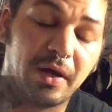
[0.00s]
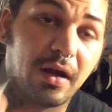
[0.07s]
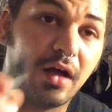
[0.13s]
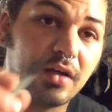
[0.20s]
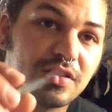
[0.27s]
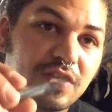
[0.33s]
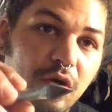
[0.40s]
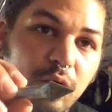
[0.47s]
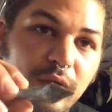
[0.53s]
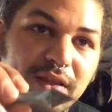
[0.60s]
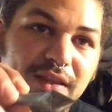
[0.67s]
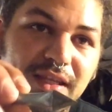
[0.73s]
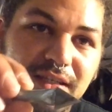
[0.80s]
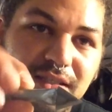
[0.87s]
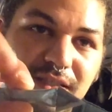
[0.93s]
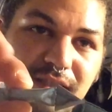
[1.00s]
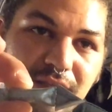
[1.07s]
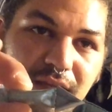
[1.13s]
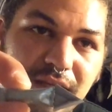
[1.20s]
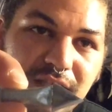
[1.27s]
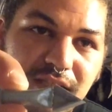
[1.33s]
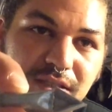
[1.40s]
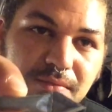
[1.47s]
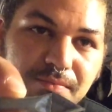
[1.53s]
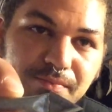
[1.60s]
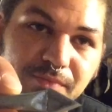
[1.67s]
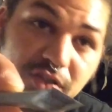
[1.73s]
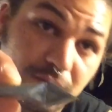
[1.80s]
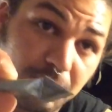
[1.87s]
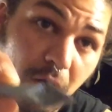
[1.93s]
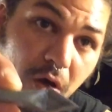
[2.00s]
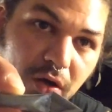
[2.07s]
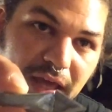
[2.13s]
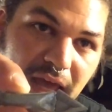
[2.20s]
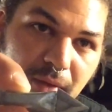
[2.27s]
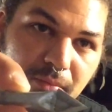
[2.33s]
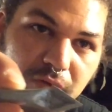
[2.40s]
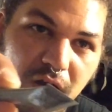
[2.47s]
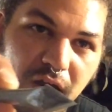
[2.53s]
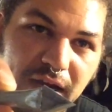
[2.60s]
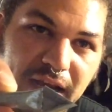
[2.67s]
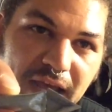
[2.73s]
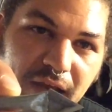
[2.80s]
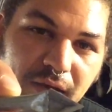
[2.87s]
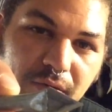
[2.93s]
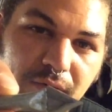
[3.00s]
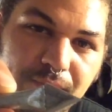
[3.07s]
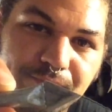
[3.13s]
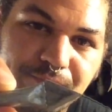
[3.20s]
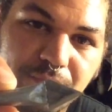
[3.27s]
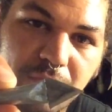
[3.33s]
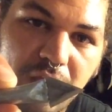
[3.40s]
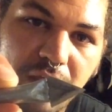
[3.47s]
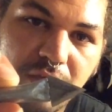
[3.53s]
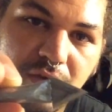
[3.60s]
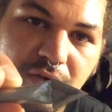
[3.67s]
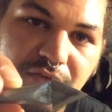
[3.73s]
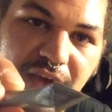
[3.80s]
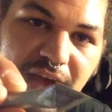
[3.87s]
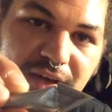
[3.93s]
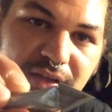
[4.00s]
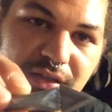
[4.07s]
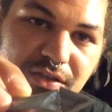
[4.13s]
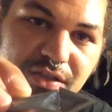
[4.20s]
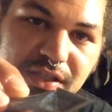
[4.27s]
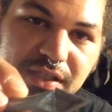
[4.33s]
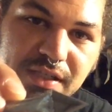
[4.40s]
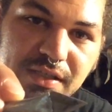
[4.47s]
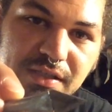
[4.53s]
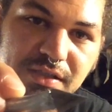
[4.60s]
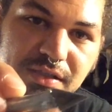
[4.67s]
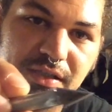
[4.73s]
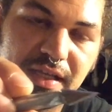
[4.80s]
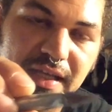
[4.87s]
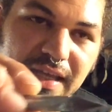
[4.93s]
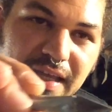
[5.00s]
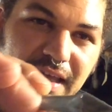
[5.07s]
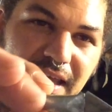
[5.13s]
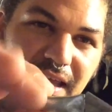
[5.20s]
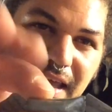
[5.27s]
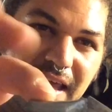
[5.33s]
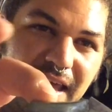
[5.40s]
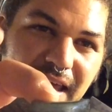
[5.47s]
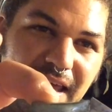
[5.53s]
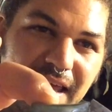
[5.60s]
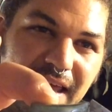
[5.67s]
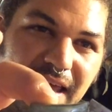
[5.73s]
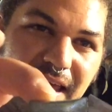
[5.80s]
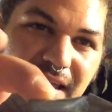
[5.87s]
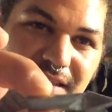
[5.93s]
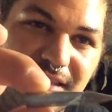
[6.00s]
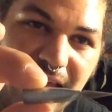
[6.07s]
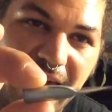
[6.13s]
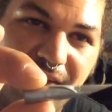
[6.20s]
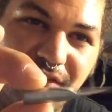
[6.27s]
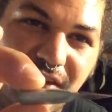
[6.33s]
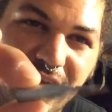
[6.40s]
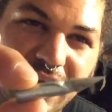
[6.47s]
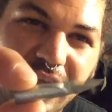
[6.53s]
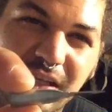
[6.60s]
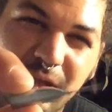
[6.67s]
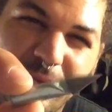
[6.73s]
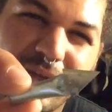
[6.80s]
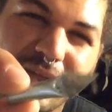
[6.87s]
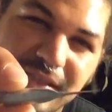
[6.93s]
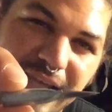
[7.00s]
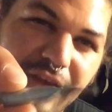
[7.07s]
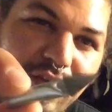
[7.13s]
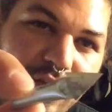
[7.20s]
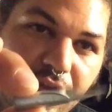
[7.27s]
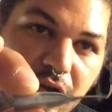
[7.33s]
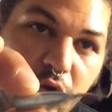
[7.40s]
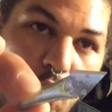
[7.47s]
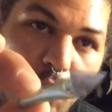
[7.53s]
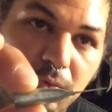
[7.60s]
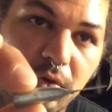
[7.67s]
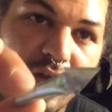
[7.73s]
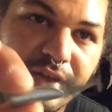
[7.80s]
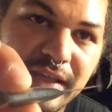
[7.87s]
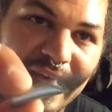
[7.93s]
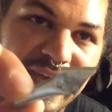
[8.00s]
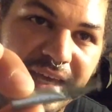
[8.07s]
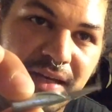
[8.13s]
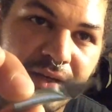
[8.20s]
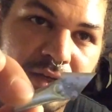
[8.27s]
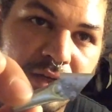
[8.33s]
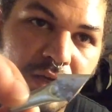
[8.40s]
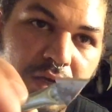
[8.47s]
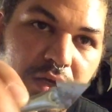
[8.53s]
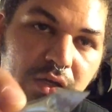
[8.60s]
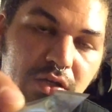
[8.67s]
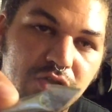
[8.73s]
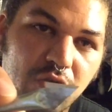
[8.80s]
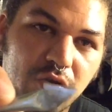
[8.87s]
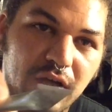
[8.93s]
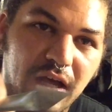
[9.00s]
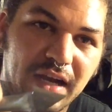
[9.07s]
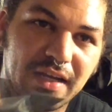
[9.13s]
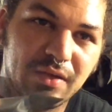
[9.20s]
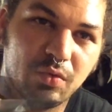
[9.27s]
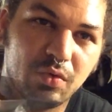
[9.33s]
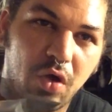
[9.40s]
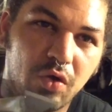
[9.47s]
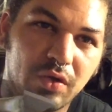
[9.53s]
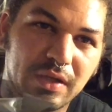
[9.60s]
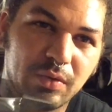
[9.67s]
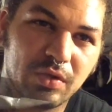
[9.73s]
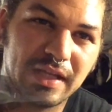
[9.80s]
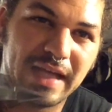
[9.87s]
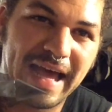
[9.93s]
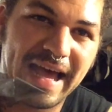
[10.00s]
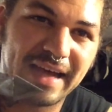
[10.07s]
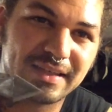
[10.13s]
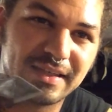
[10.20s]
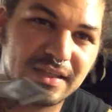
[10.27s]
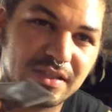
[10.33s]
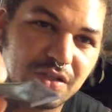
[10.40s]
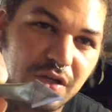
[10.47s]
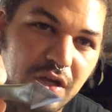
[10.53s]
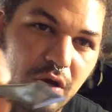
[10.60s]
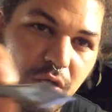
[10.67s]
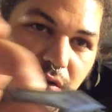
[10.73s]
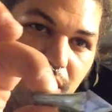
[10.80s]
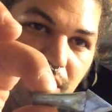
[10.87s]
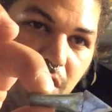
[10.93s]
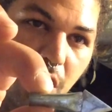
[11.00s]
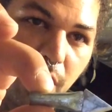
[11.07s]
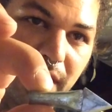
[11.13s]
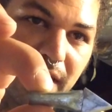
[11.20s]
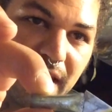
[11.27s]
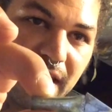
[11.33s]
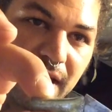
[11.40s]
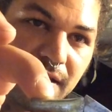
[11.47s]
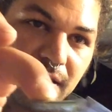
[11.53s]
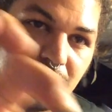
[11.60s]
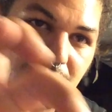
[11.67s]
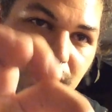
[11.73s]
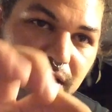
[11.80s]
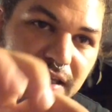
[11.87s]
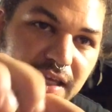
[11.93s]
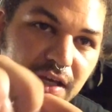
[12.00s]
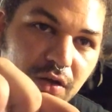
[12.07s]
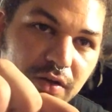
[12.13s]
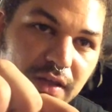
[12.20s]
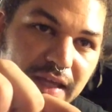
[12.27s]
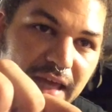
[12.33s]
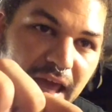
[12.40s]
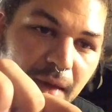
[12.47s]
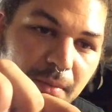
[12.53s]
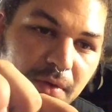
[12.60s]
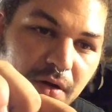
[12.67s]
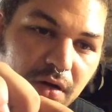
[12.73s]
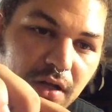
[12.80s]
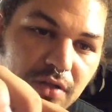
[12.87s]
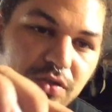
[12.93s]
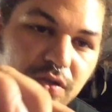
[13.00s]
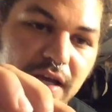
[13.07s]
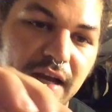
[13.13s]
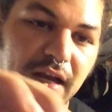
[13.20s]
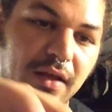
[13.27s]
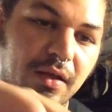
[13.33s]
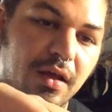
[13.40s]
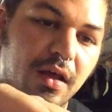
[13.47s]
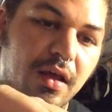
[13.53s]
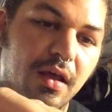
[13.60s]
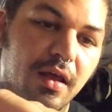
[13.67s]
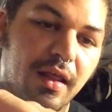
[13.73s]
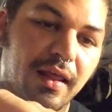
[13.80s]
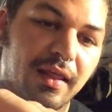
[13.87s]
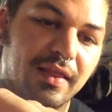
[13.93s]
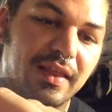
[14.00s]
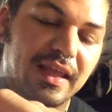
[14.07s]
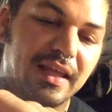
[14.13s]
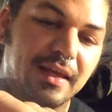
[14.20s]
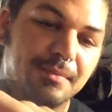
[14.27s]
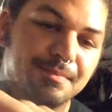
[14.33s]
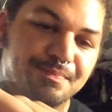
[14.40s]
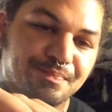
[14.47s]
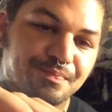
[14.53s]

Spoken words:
also with this small game broadhead, the other advantage is it's heavy a little bit. It's heavier than normal on the end. So not only will it act as going in to kill the game, but it'll also kind of the